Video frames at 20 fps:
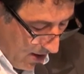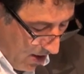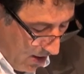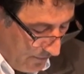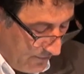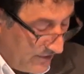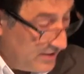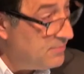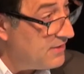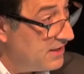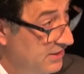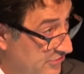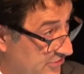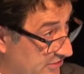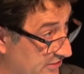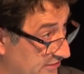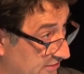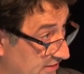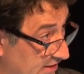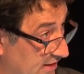of
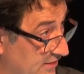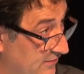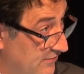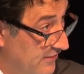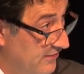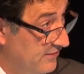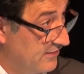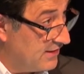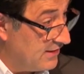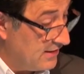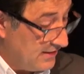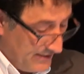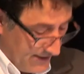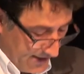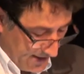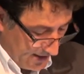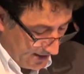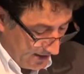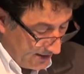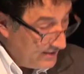images and physical
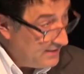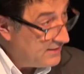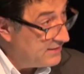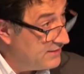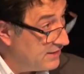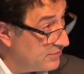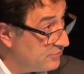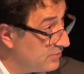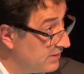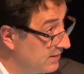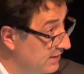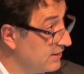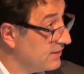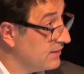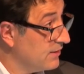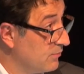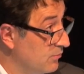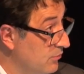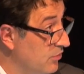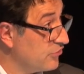data that we
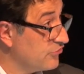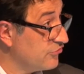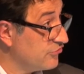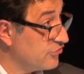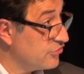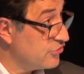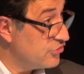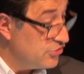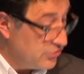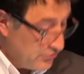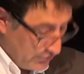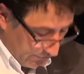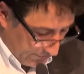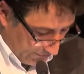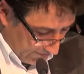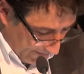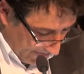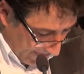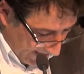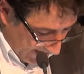must use.